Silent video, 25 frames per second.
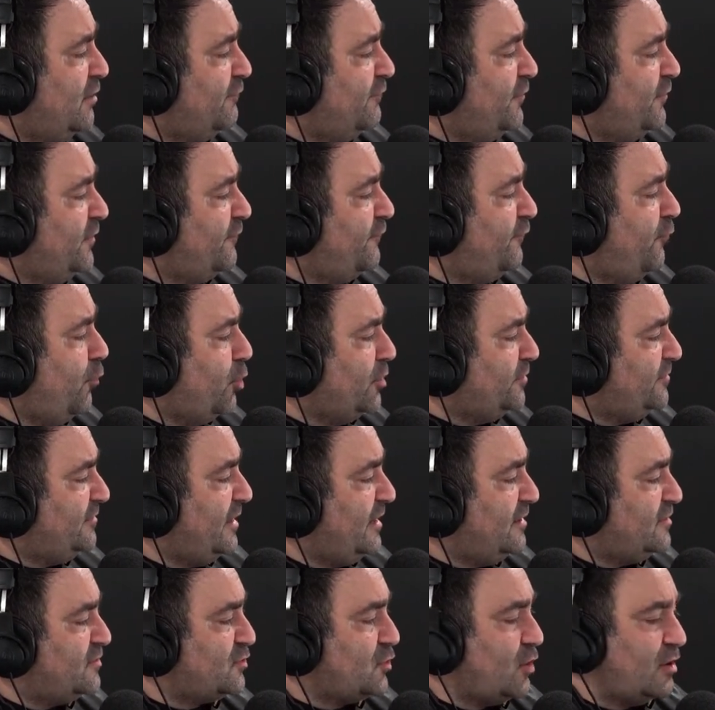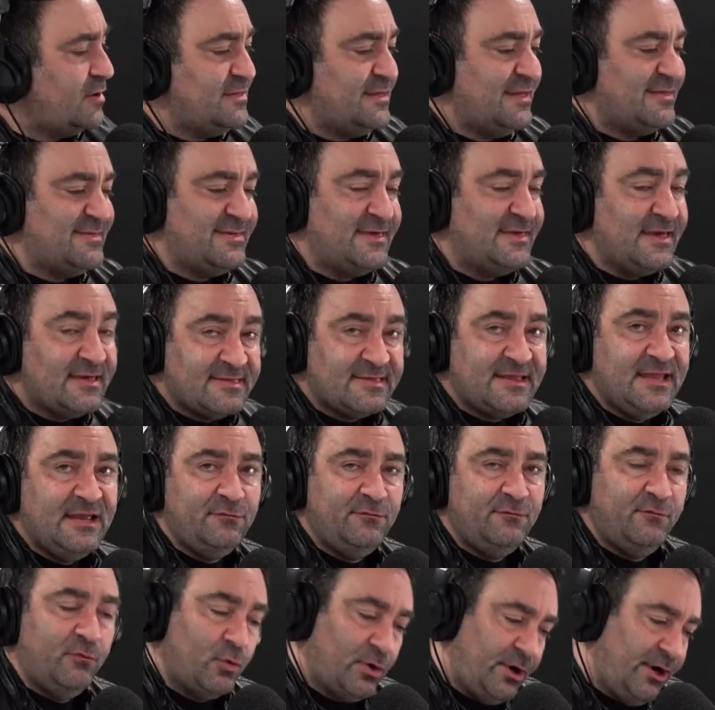For the 14 starts at
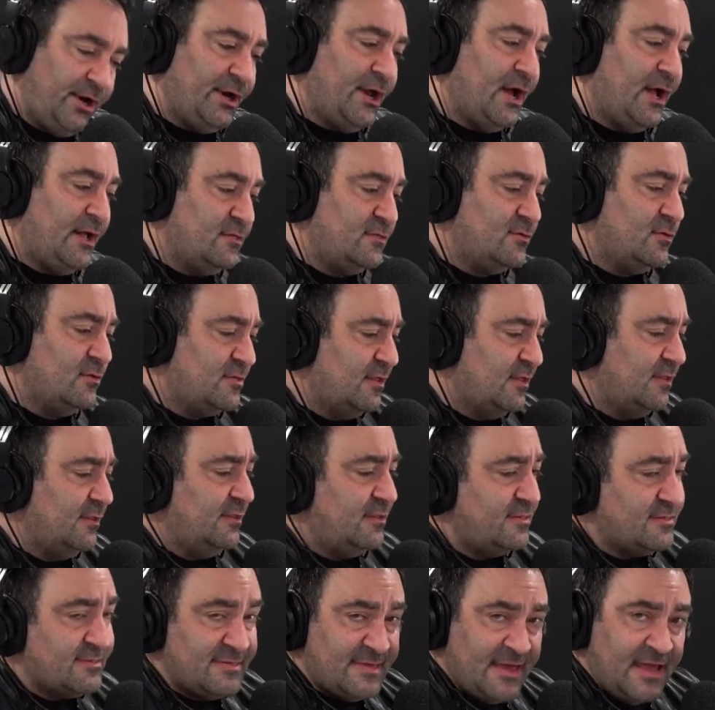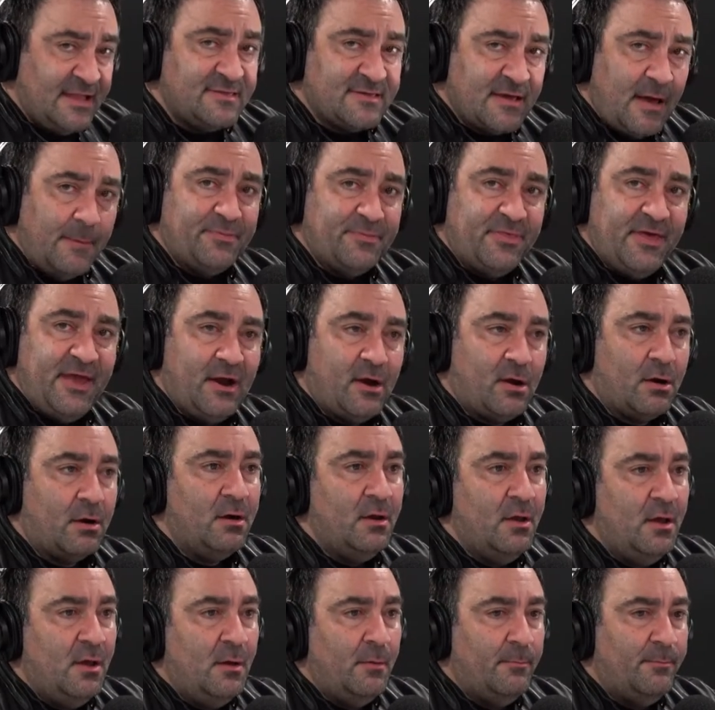1649. So it's, a, it's, it's up
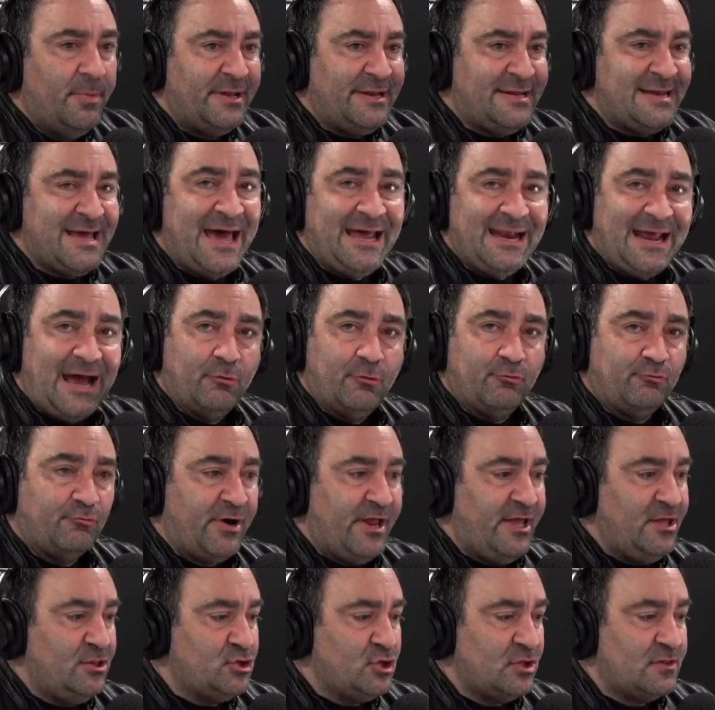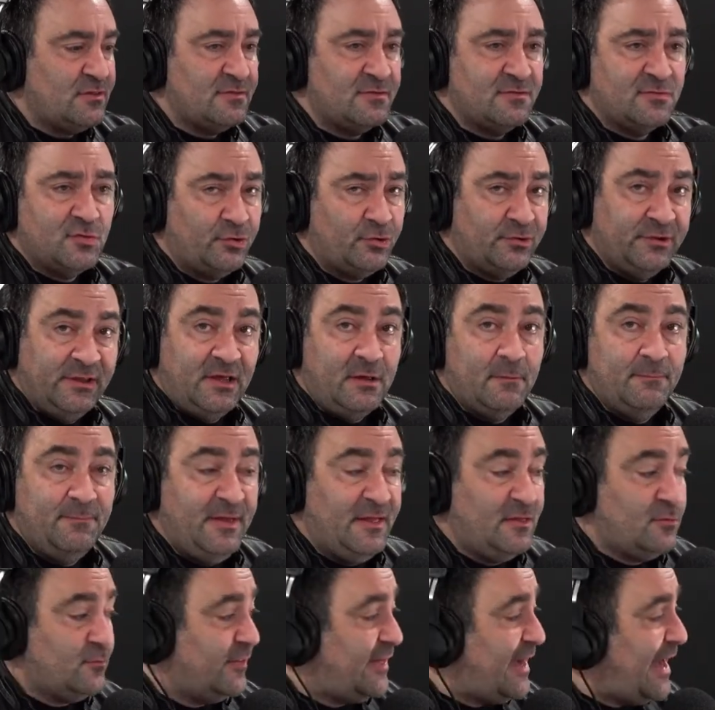there, but not outrageous. Certainly
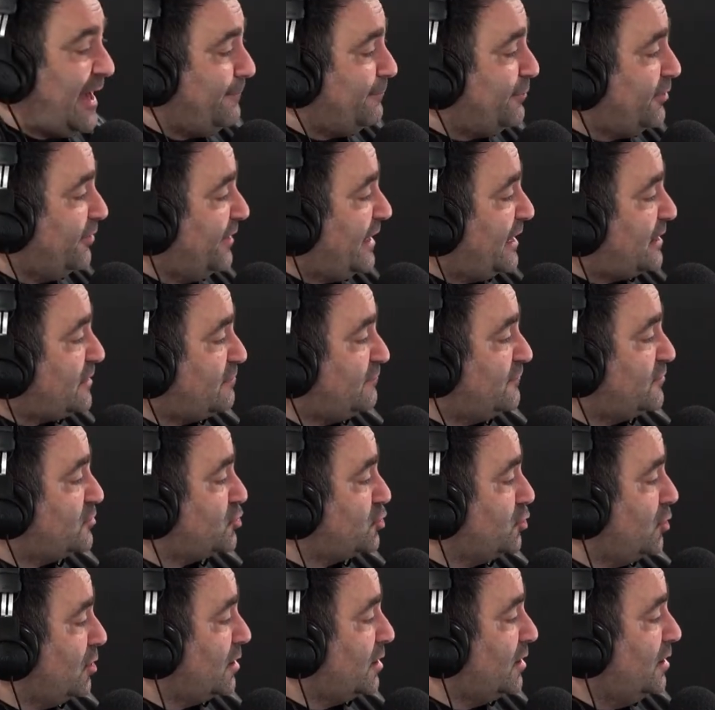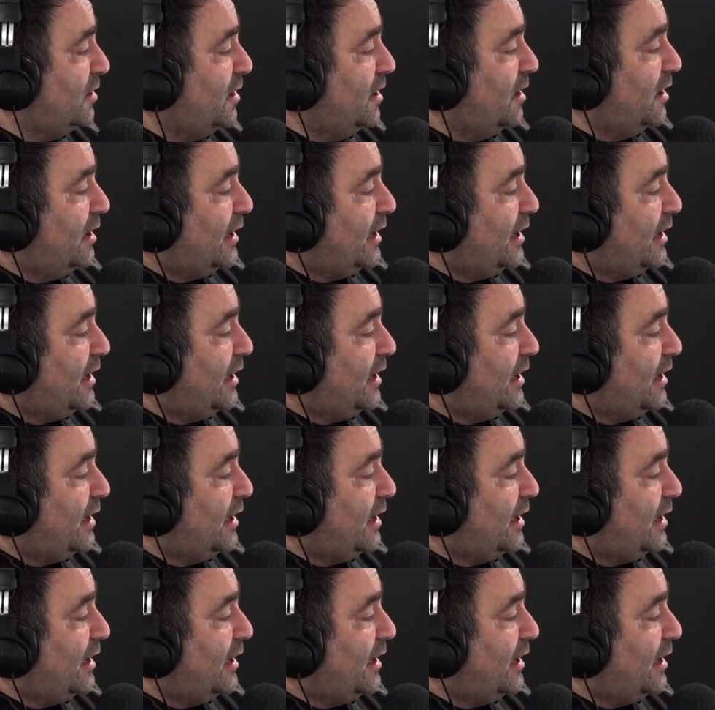competes with Apple, that's for sure.